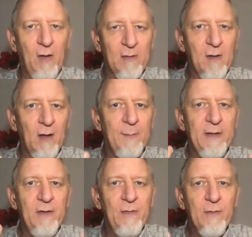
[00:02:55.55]
I'll call them
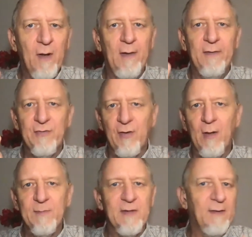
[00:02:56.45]
a new collar
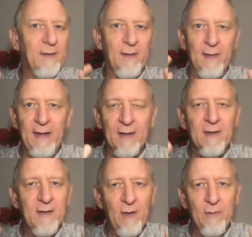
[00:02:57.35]
job skill
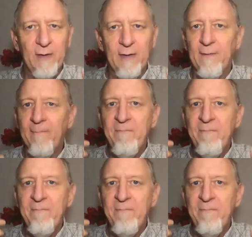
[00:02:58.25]
like coding,